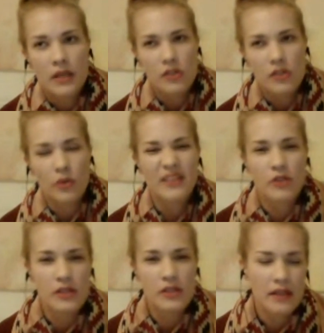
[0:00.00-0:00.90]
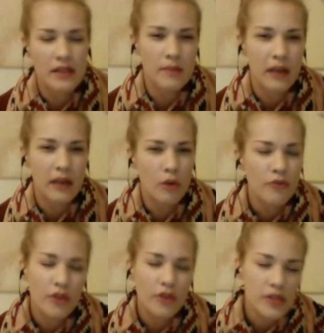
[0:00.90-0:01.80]
So that it was not my
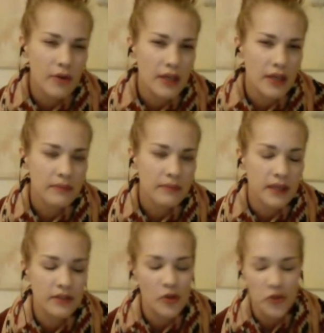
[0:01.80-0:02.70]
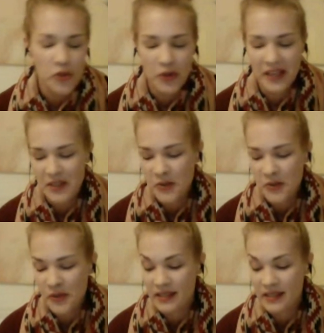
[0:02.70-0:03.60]
comfort area, and also I
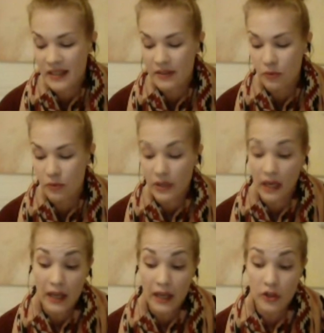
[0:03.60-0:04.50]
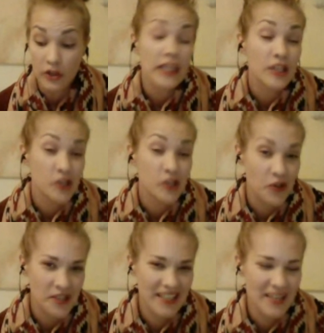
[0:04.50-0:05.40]
usually didn't really like the
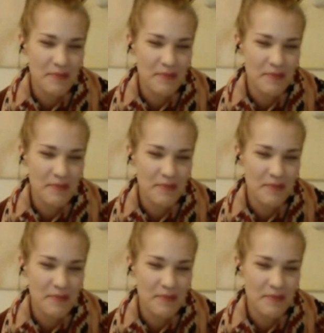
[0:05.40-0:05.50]
teachers,